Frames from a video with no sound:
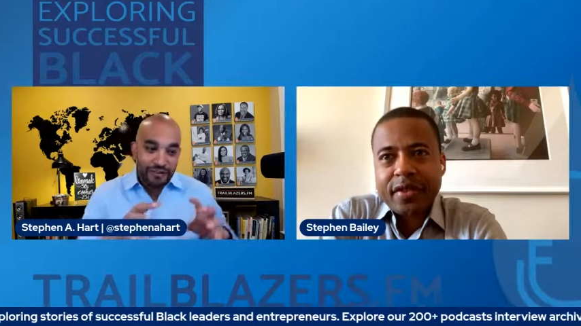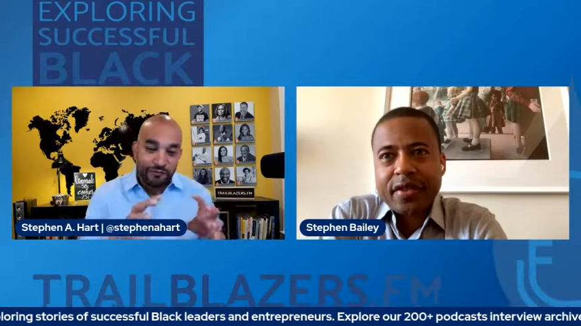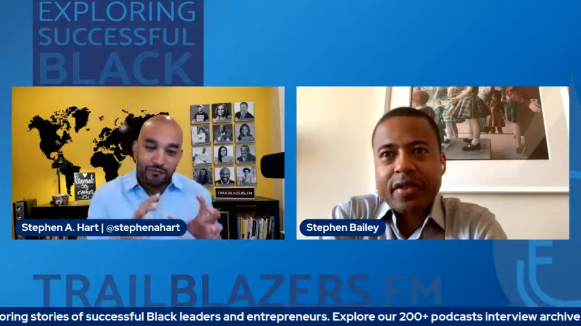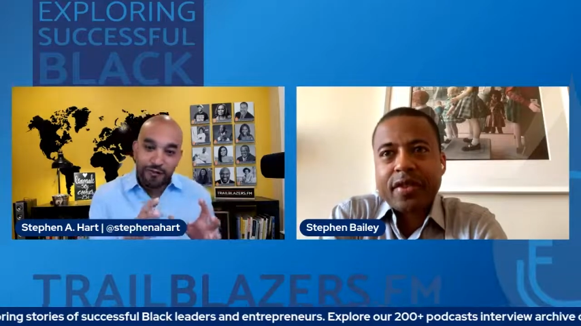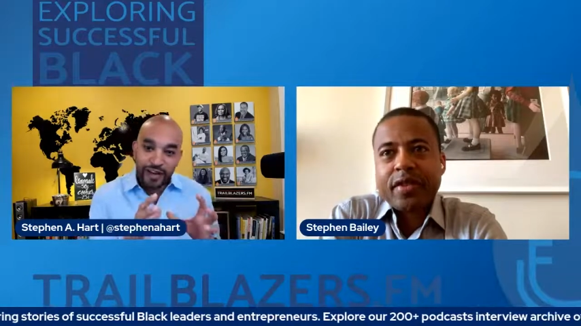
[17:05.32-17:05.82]
Speaker 1: to
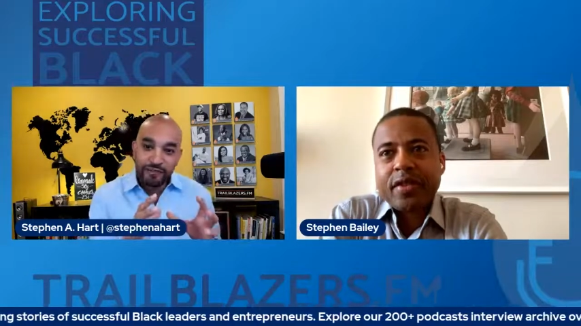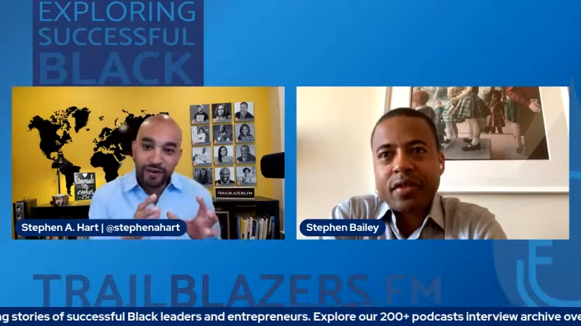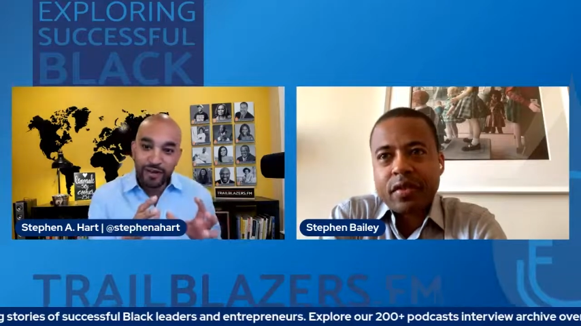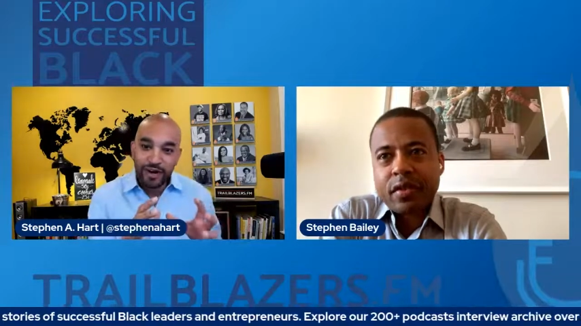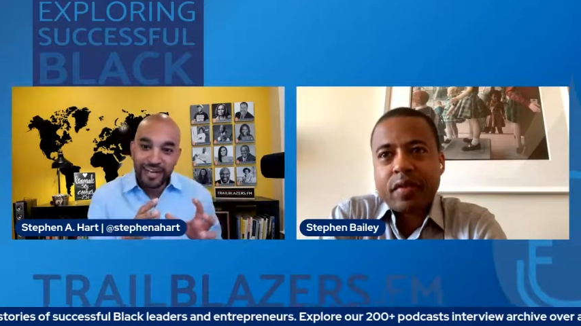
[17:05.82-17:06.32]
frame
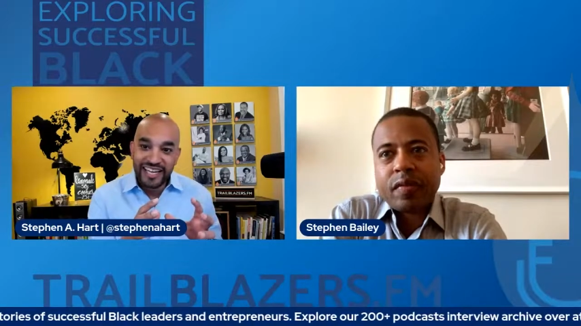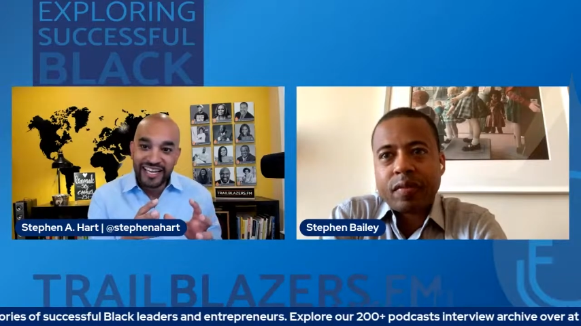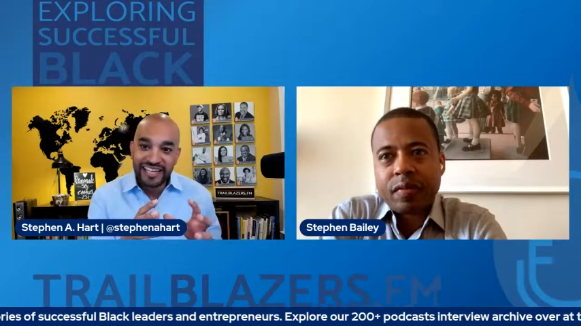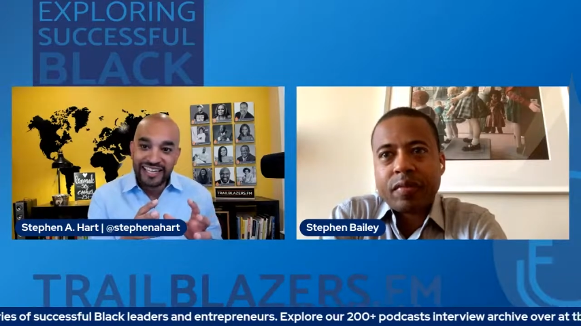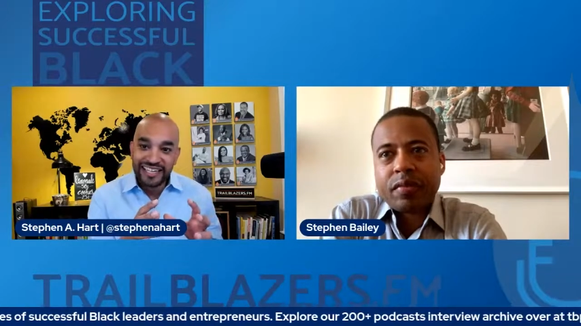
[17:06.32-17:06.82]
the
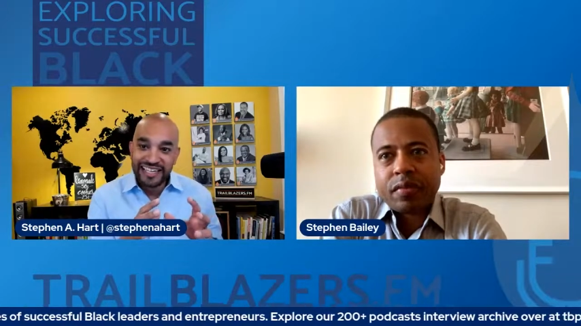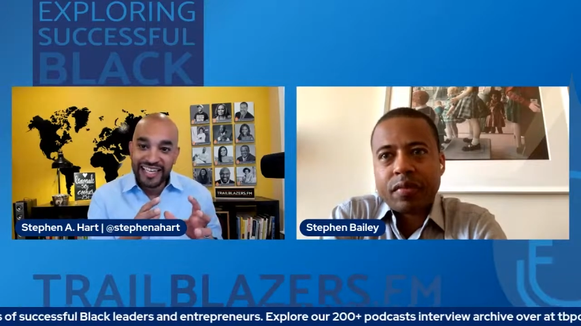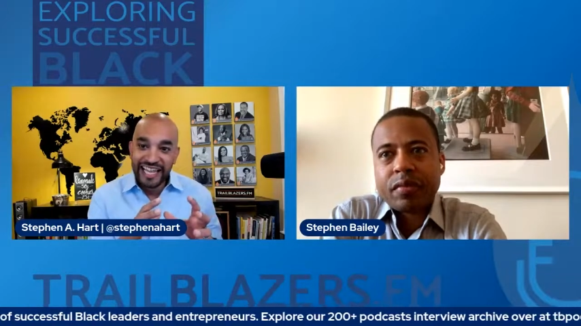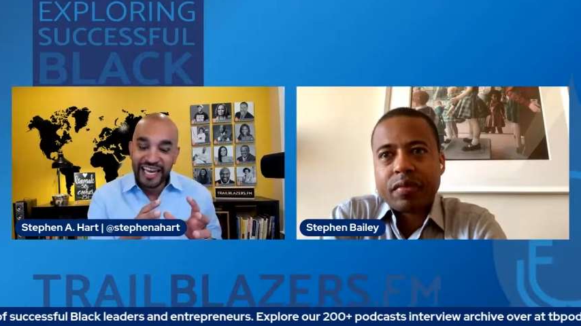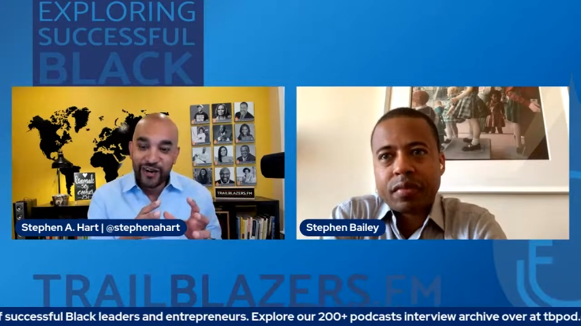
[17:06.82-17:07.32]
marketing
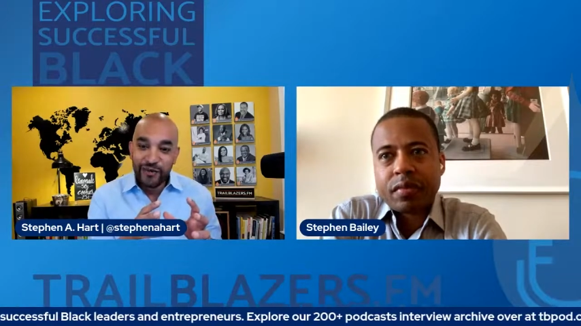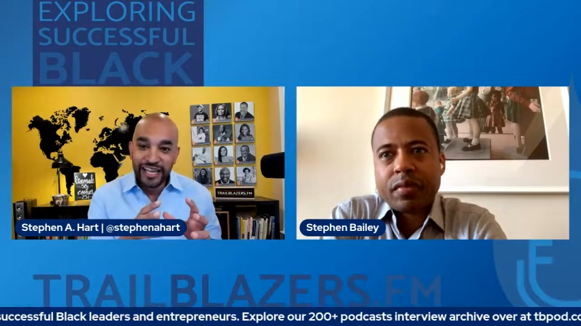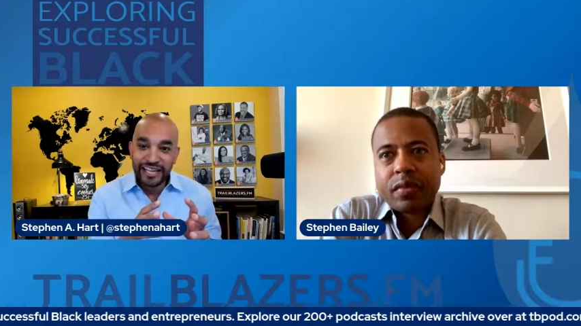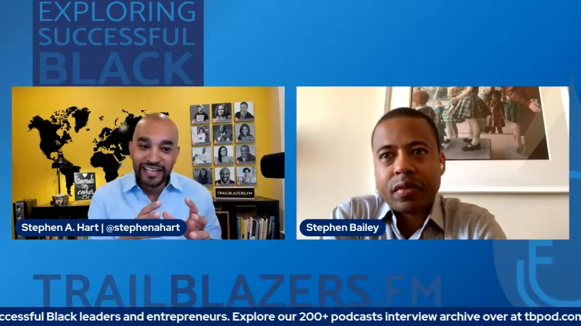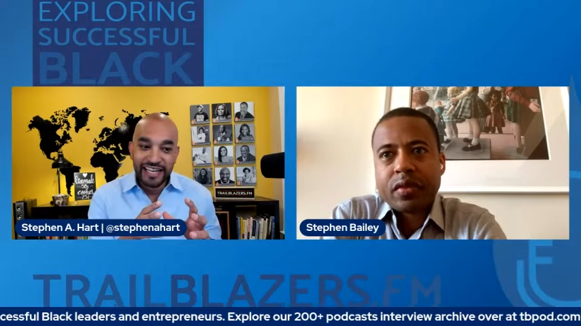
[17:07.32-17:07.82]
in a
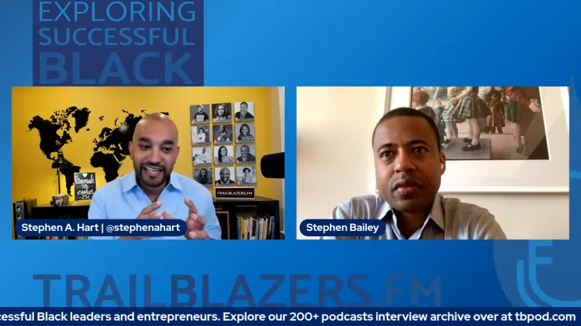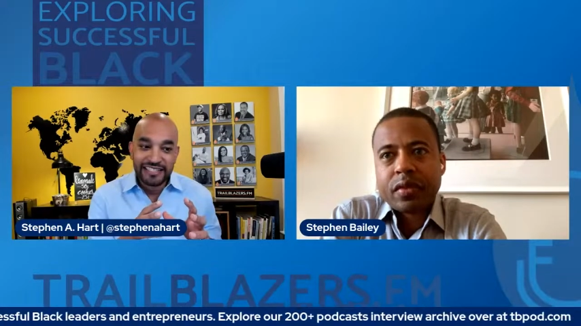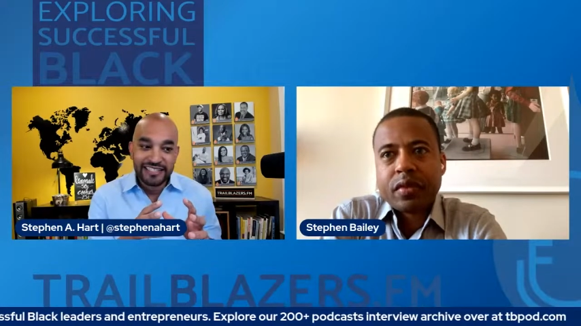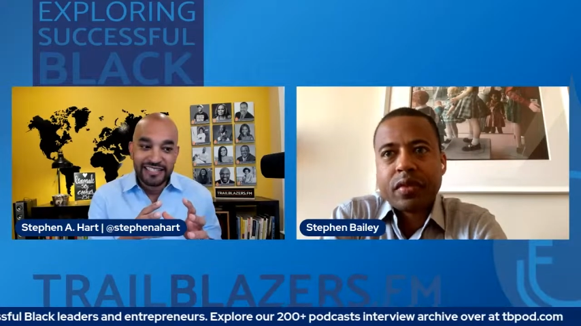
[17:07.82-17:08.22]
way that